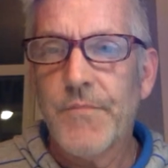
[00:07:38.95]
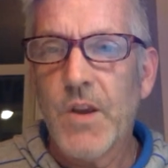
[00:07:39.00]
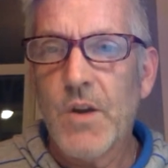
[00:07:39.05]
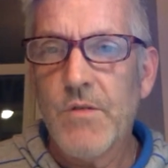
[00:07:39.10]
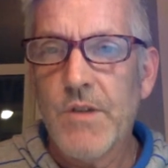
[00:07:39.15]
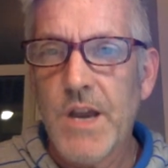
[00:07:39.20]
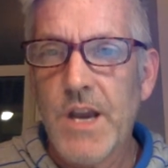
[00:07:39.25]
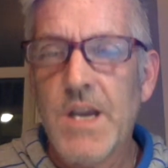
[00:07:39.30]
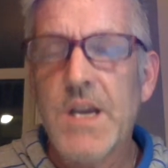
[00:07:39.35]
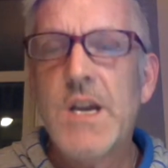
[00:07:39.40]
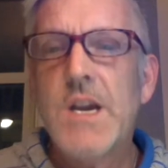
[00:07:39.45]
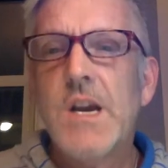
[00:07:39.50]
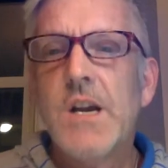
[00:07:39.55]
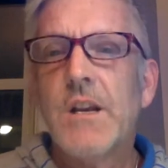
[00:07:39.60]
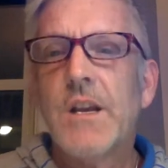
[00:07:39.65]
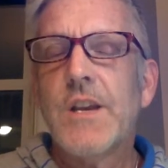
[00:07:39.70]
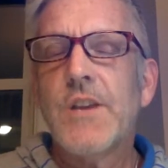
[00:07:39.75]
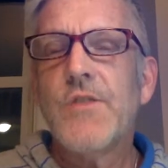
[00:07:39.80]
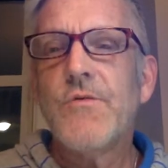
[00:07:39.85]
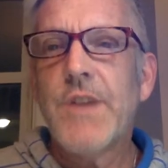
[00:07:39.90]
Okay?
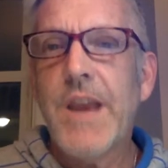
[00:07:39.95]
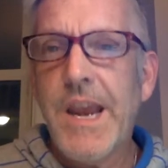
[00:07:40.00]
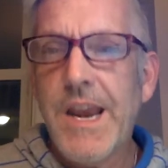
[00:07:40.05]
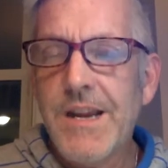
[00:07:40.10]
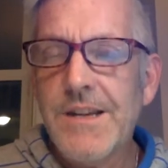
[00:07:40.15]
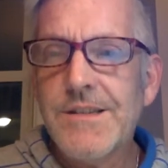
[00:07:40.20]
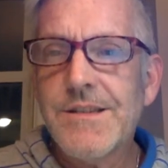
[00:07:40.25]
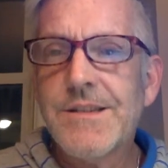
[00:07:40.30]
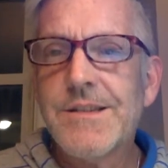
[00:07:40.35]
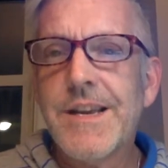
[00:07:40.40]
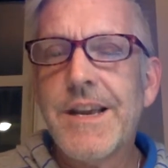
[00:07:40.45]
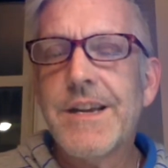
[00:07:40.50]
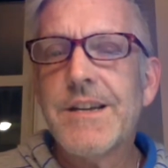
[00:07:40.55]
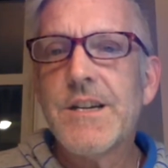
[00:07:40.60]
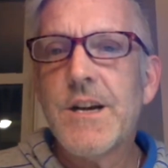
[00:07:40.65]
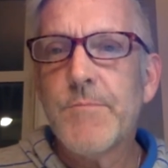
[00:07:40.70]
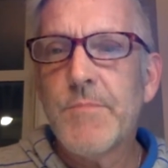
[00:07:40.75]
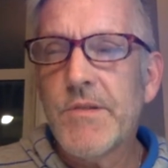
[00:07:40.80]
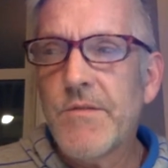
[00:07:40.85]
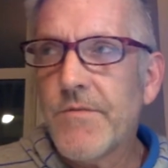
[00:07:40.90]
Like, you can't
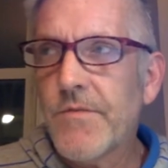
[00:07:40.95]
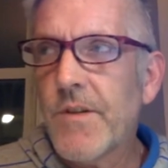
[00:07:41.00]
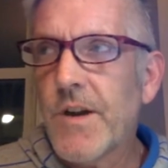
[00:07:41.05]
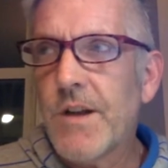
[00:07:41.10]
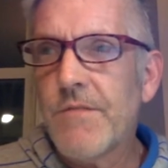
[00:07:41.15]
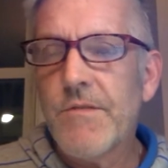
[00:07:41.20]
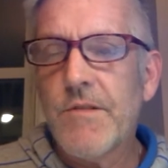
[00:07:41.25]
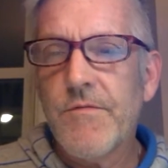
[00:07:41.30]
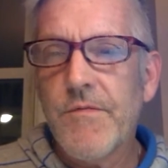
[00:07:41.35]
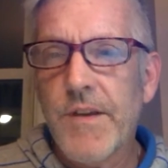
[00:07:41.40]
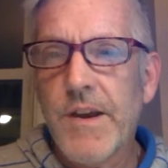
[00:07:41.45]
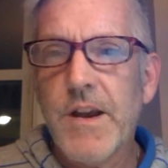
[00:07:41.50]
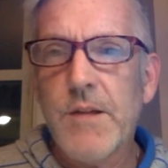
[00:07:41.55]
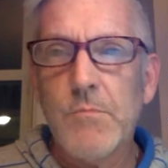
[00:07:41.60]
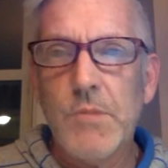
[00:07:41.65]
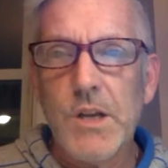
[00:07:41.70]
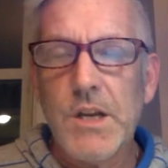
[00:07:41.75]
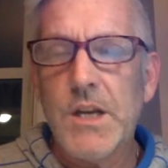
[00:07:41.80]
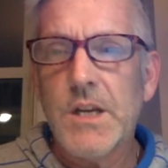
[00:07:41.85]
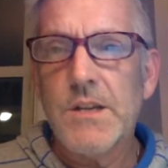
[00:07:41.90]
stand up in front of a
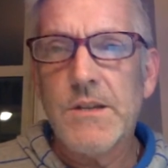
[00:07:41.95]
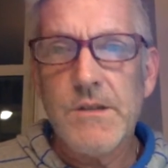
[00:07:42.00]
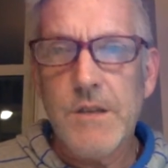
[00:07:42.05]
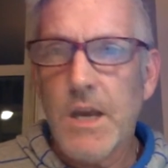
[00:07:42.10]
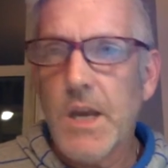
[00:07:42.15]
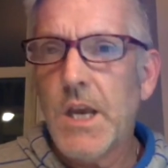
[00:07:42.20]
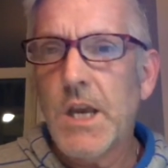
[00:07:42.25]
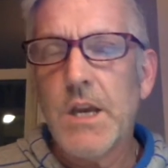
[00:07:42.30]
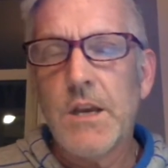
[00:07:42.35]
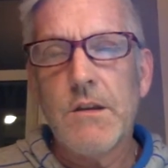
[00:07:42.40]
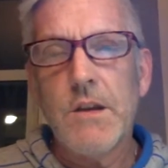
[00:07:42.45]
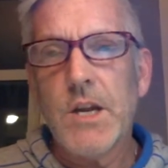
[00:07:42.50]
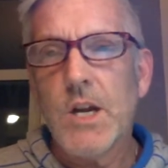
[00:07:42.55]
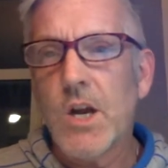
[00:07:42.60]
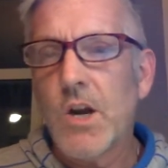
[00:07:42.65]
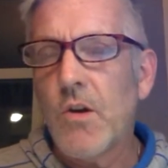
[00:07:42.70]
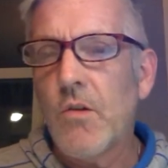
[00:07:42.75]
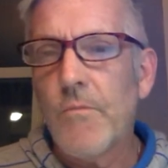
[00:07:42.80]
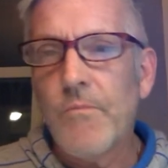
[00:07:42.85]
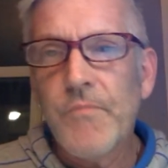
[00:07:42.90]
family and say,
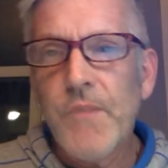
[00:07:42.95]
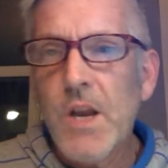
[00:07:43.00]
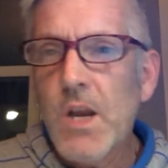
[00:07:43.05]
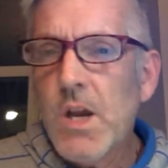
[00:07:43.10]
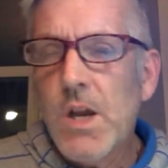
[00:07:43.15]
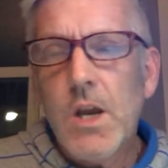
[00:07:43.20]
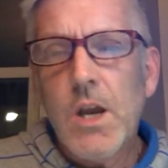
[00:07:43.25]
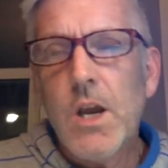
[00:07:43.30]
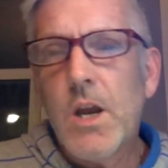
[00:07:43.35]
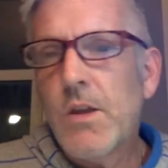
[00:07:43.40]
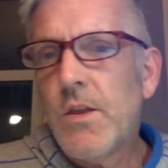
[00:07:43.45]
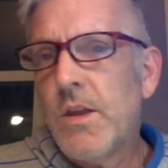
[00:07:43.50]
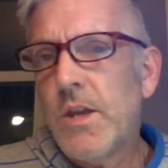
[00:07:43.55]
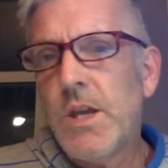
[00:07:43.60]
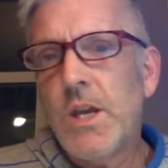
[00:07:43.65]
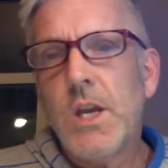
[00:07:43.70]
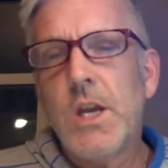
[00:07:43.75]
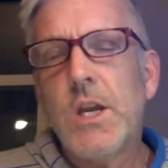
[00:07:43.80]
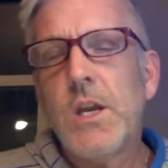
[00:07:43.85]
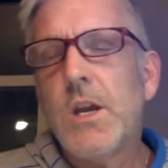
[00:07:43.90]

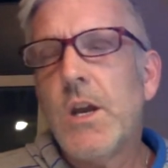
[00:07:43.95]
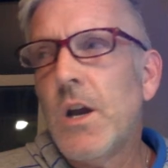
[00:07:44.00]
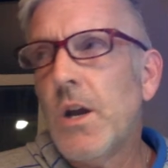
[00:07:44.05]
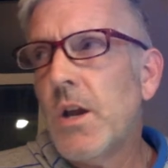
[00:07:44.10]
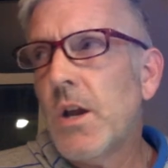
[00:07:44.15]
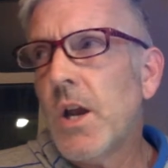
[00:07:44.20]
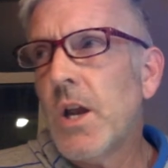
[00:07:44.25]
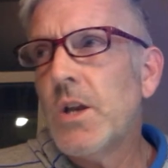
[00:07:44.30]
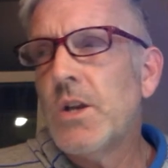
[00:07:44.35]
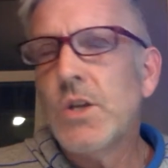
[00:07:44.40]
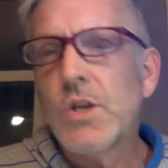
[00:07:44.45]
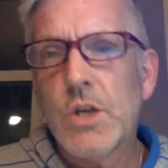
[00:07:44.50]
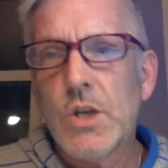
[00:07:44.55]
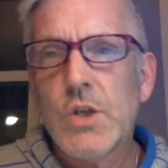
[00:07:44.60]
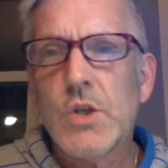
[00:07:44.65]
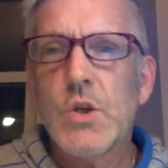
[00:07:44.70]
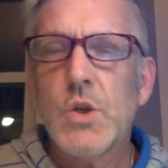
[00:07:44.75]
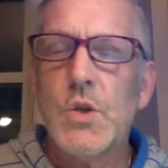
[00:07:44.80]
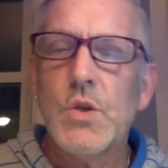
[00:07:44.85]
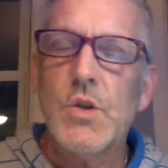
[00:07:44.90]
the
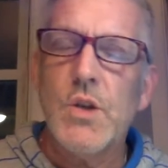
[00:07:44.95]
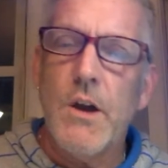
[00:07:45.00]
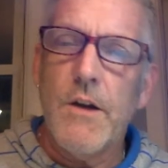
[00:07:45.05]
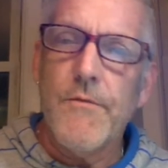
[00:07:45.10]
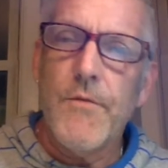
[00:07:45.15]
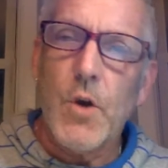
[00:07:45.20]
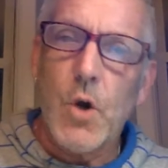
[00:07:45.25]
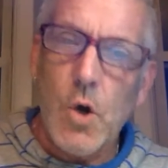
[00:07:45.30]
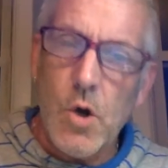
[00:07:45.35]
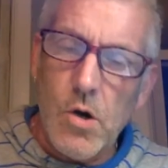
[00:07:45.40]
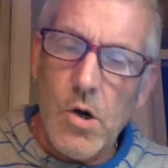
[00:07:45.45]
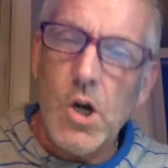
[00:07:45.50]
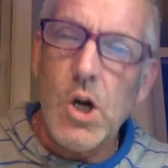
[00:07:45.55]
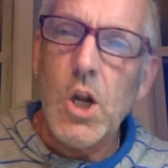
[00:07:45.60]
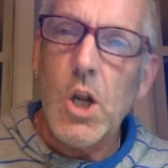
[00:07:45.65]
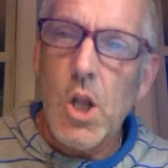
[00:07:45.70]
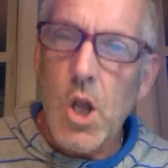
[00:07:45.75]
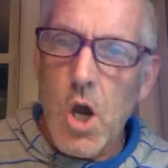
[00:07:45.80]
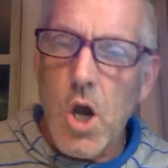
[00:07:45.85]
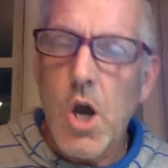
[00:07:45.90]
existence of the
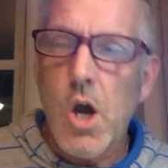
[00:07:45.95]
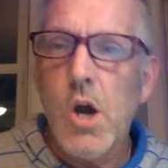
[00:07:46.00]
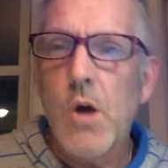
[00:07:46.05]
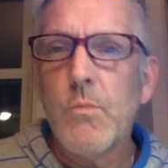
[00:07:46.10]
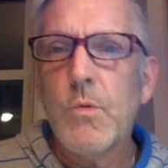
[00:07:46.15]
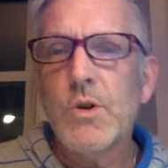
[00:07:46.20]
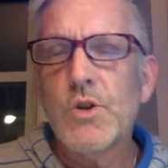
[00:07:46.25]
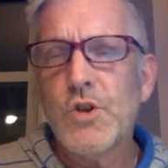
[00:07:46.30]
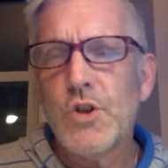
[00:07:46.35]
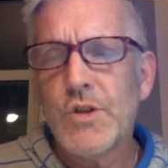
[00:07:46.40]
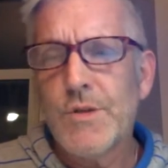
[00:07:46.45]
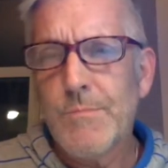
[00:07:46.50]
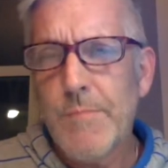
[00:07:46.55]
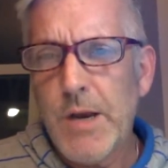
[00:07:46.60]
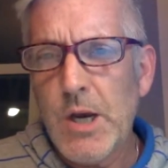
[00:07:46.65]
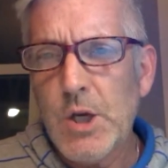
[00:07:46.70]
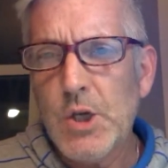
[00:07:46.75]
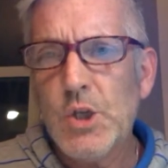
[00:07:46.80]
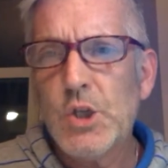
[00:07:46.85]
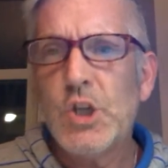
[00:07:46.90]
current law, which is
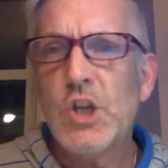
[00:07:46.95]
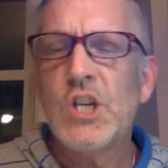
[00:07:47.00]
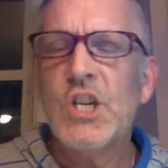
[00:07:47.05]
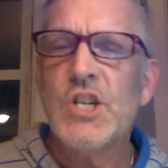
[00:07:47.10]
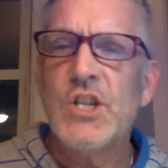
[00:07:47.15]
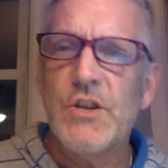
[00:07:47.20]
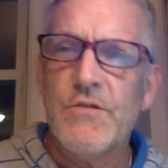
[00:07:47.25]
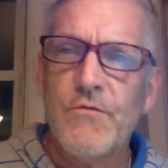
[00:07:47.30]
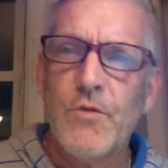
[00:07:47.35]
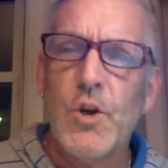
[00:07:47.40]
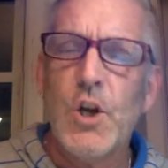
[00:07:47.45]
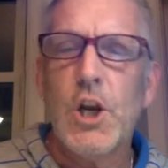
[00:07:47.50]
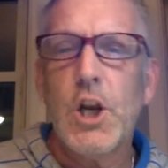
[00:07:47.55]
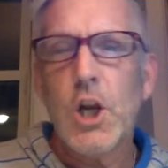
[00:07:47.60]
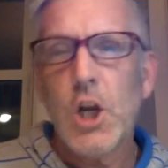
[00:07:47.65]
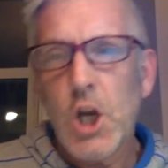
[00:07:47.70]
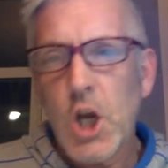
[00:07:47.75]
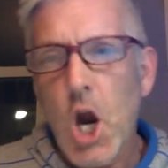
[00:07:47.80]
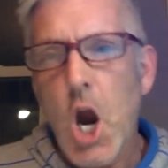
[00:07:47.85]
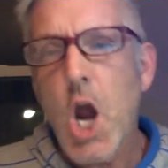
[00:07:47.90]
based in a different
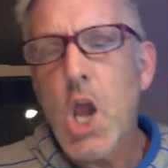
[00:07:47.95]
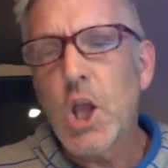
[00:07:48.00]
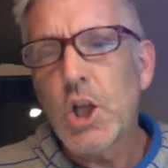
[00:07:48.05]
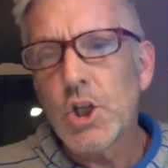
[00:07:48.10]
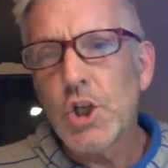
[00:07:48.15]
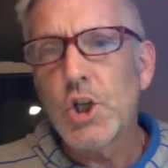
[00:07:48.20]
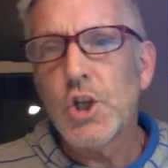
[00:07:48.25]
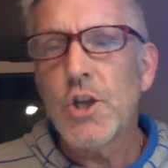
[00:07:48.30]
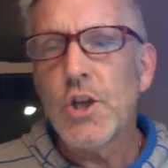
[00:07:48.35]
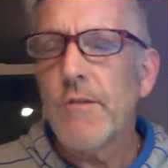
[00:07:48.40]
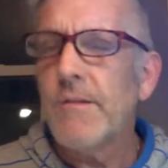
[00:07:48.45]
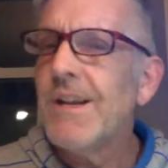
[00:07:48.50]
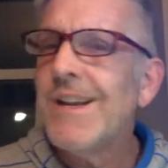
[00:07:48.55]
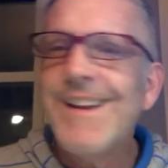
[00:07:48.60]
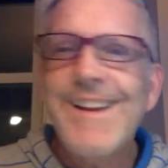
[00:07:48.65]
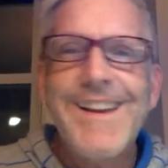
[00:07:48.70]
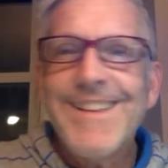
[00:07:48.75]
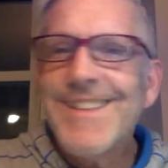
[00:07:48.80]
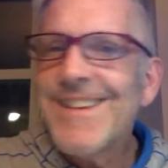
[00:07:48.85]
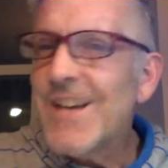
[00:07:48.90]
ideology, that
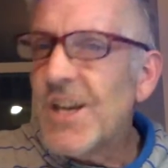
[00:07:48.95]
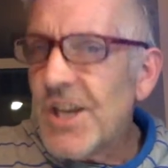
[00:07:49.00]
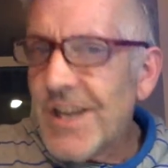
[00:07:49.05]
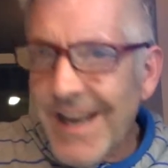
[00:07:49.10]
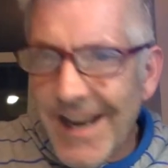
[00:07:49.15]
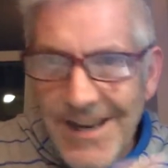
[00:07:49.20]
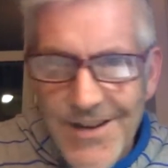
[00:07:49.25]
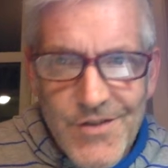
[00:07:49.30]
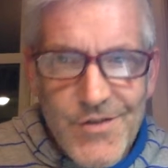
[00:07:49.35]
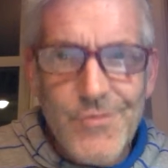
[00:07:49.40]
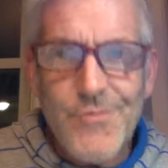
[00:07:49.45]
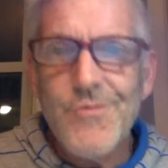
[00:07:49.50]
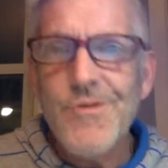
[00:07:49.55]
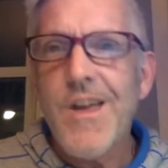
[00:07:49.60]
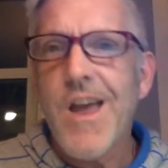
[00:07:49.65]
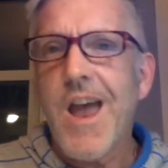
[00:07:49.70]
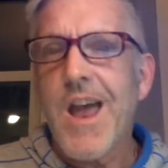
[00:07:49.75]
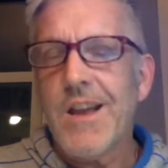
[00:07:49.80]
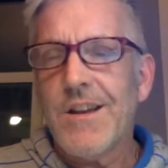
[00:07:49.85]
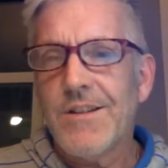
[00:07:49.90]
you can't do
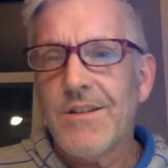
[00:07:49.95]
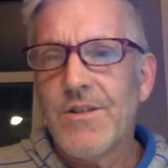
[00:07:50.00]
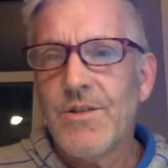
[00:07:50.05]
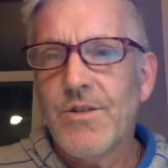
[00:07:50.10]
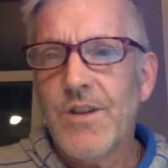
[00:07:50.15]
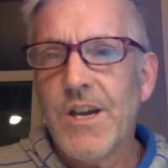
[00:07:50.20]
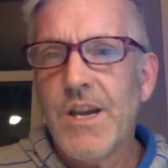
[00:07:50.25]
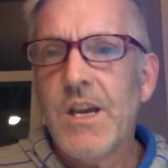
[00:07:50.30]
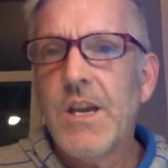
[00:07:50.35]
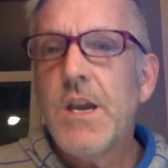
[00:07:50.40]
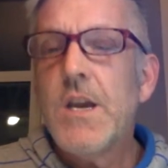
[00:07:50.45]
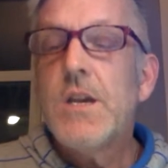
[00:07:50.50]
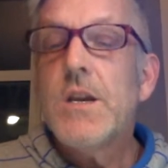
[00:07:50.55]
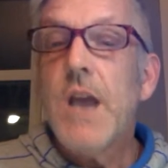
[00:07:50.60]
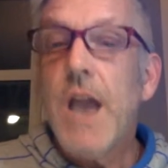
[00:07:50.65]
that. Okay?